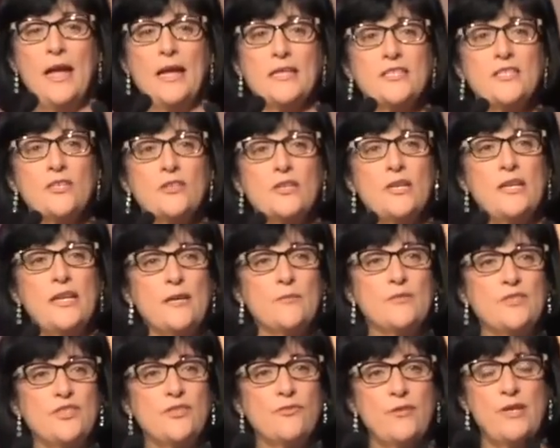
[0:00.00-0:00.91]
And suddenly I
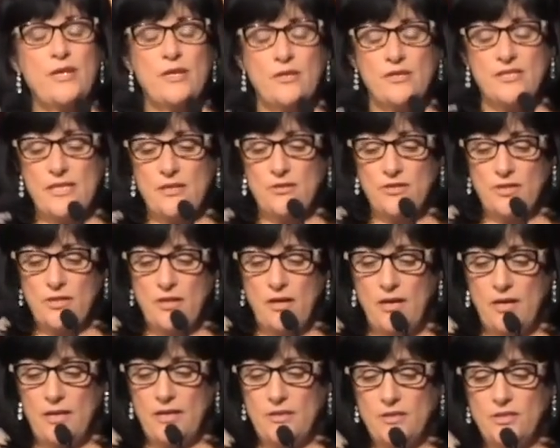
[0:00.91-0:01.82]
was three years out of
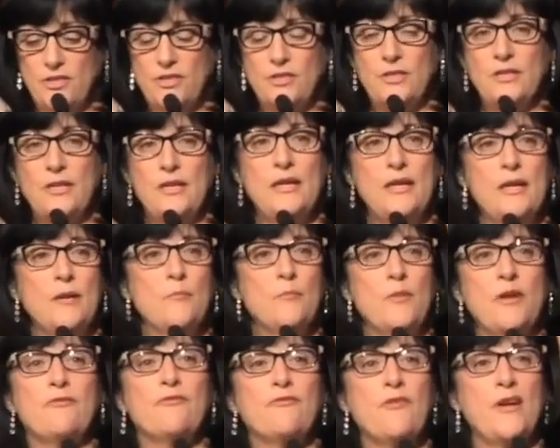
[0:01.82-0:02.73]
college.
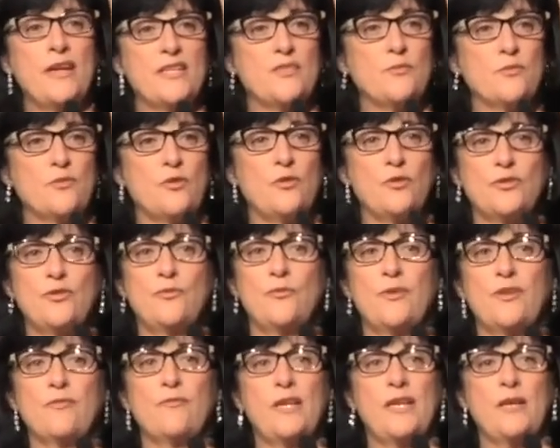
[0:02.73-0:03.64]
My friends were all
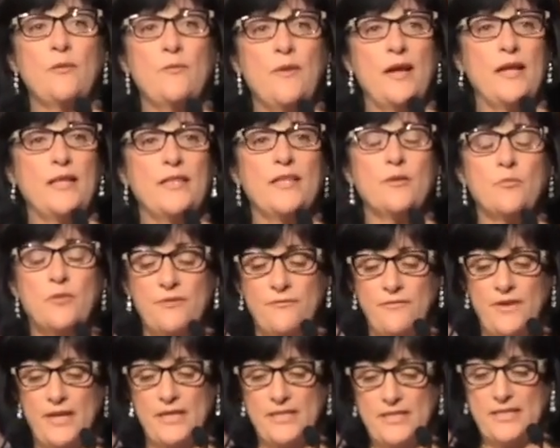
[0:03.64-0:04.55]
doing really well. They were
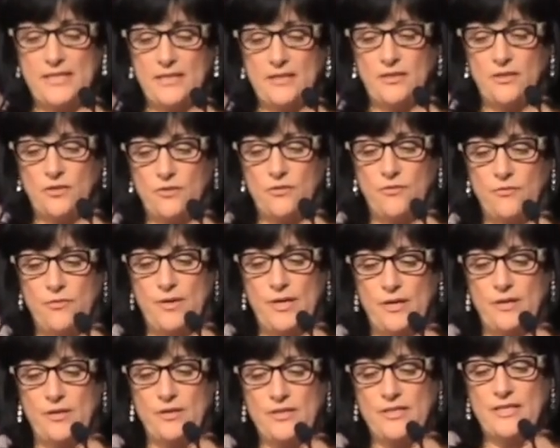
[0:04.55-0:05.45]
advancing in their
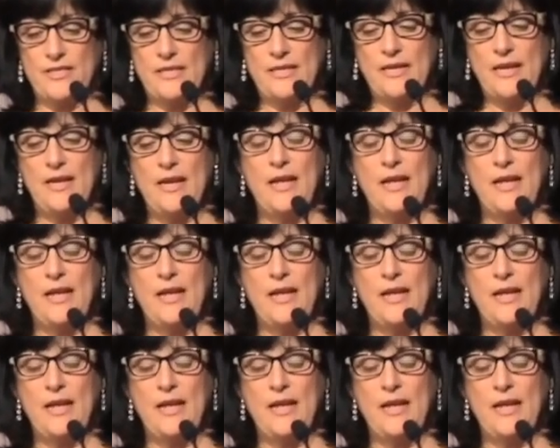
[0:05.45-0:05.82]
careers.